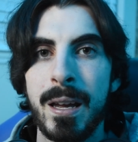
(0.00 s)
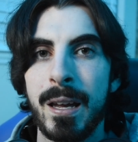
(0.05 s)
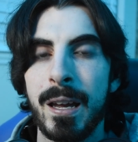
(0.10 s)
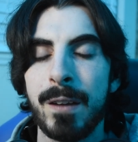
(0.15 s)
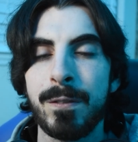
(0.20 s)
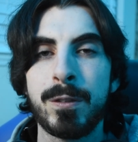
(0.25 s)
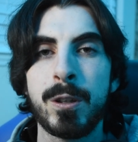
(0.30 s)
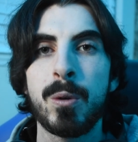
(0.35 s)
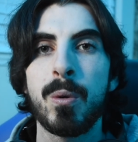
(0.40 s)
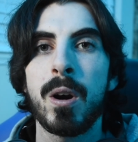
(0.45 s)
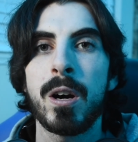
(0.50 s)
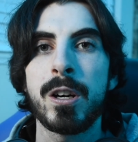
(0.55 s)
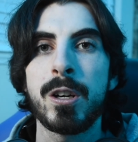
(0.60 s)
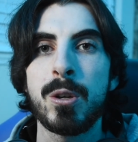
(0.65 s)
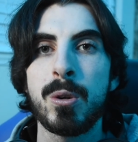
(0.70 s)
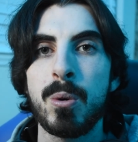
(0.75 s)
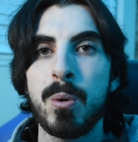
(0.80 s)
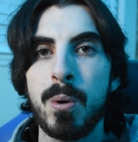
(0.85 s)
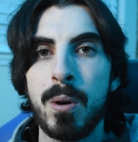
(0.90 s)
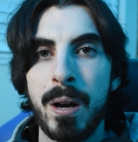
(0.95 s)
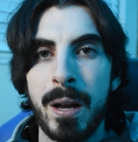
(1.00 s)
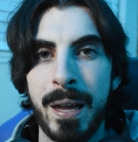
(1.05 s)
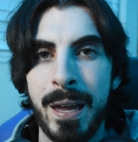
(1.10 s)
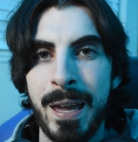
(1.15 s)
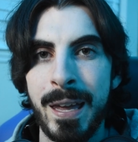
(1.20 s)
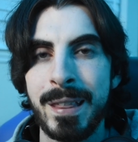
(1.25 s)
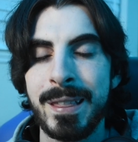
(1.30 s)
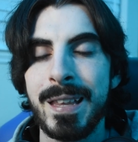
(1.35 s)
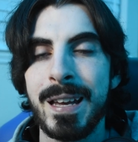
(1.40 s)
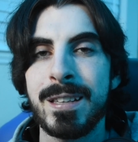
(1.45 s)
If you are new,
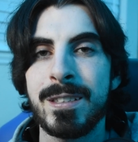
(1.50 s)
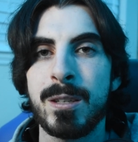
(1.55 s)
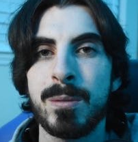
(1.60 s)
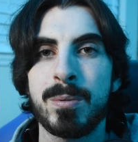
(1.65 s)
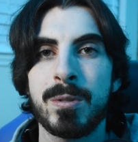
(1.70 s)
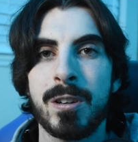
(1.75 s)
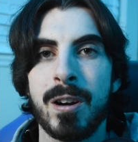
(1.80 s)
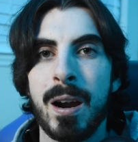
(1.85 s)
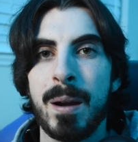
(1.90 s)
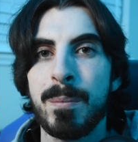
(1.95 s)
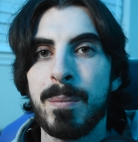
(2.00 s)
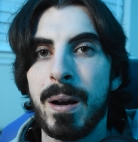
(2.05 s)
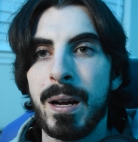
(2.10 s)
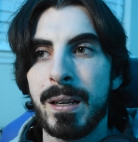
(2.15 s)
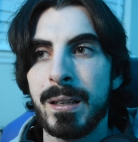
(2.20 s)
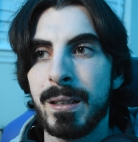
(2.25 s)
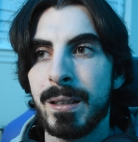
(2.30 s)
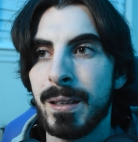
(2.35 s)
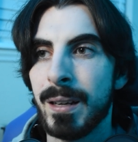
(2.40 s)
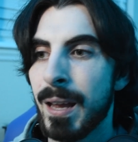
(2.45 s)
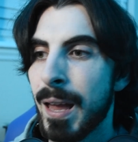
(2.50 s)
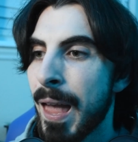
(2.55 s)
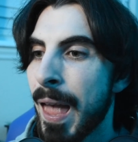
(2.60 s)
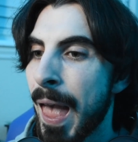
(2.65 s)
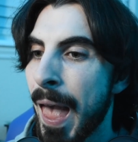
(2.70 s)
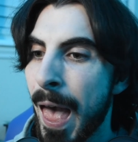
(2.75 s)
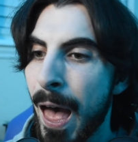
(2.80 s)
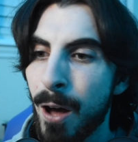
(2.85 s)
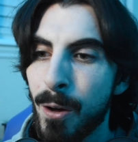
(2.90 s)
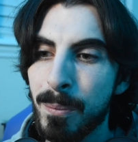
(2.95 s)
hit that subscribe button.
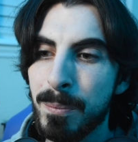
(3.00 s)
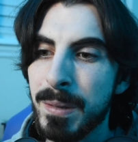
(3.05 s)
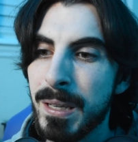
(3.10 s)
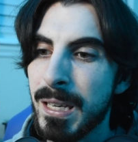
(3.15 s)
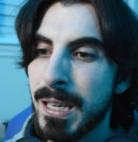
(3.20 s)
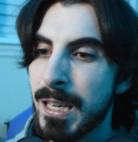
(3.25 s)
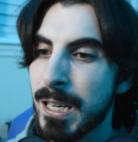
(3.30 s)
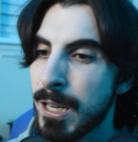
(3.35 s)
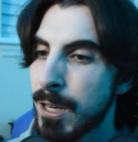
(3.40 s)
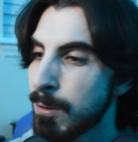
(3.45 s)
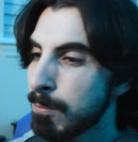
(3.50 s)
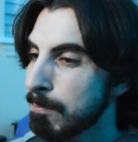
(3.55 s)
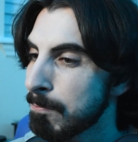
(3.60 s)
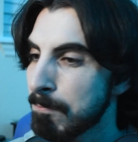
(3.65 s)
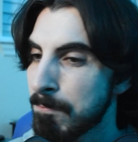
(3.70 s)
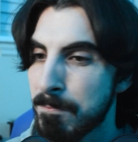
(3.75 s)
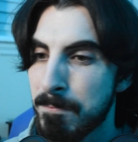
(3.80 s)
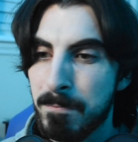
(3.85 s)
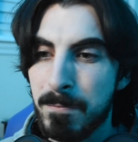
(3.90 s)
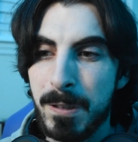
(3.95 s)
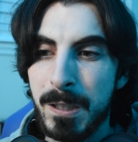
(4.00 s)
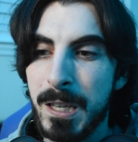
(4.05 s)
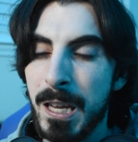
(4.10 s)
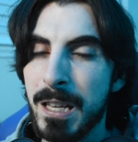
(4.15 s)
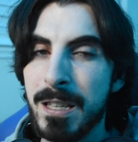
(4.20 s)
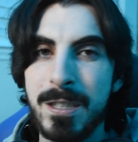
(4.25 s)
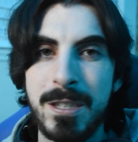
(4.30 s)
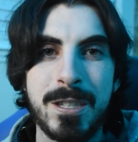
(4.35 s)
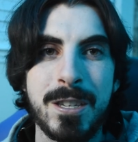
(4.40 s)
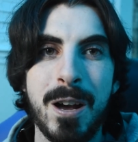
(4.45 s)
Help me
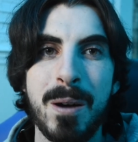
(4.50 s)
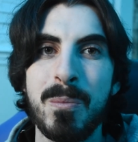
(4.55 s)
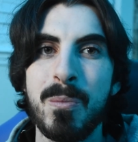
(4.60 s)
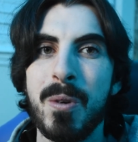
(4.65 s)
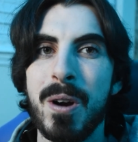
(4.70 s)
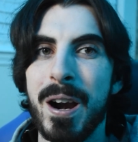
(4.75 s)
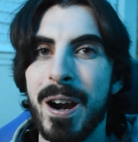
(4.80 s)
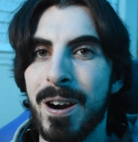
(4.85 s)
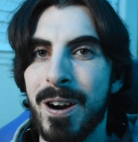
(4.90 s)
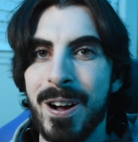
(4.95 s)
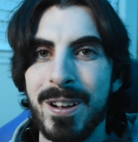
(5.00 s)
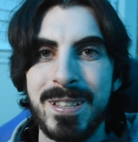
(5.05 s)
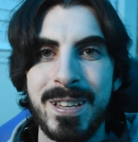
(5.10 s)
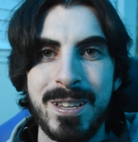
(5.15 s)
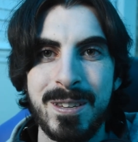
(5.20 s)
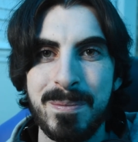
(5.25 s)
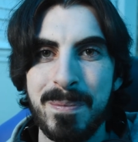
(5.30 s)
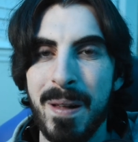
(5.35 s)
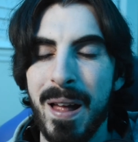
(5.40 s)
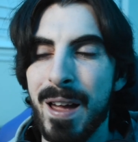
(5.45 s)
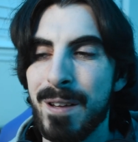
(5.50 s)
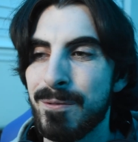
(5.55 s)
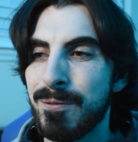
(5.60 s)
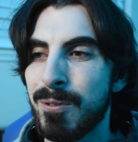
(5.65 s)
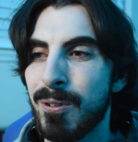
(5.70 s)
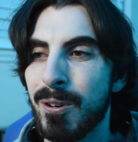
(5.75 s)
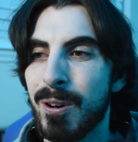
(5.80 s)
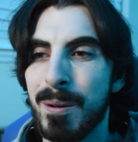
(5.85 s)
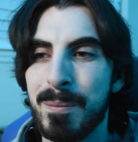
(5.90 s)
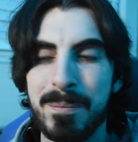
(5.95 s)
get somewhere on this
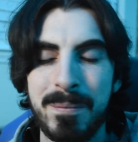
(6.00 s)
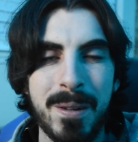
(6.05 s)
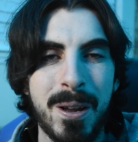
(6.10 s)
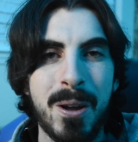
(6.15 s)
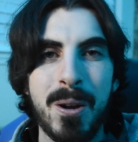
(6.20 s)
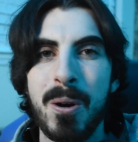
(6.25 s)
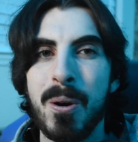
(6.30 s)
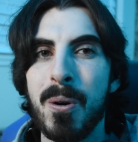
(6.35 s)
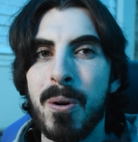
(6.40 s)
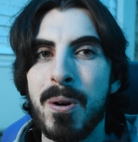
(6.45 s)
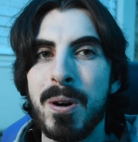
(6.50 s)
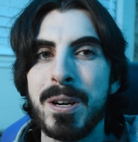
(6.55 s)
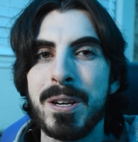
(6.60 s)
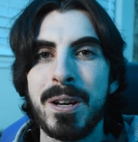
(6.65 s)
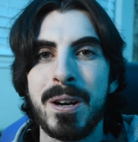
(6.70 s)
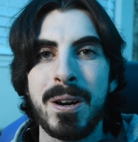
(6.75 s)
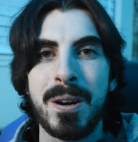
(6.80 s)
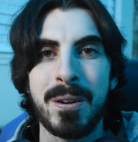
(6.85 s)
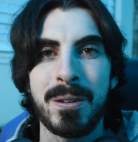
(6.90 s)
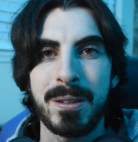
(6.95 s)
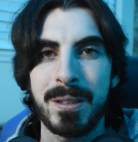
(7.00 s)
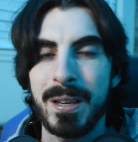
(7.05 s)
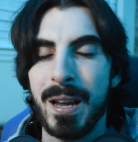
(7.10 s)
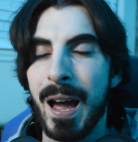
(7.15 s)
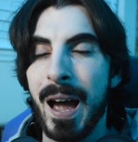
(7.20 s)
platform, or don't.